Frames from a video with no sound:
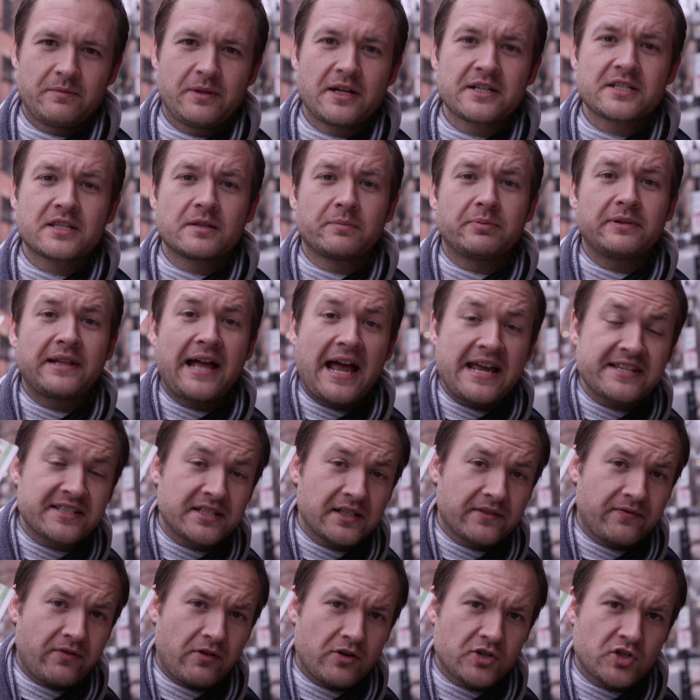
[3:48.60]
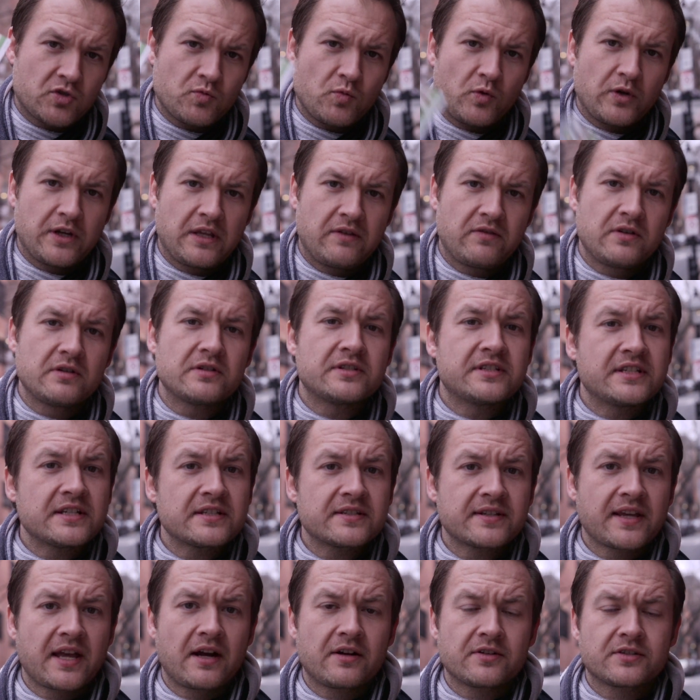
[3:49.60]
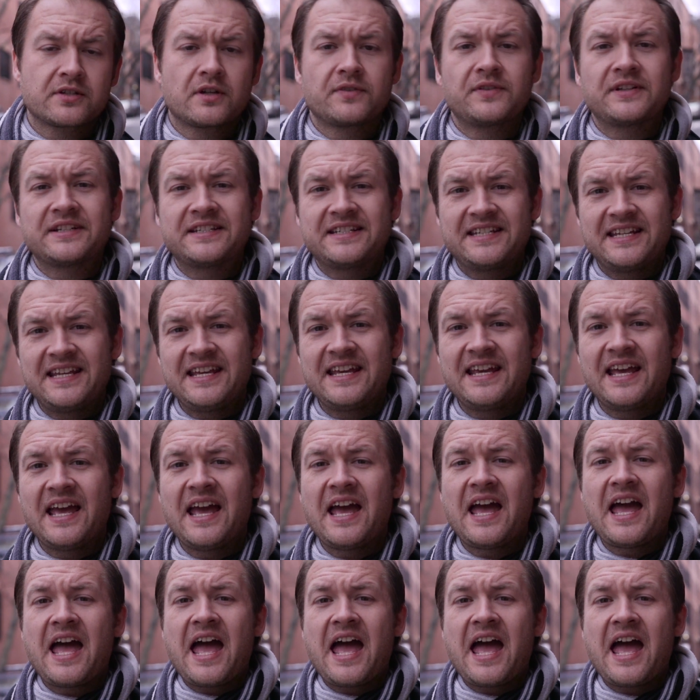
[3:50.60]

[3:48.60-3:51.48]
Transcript: Plus, the plastic version will give you discounts on the T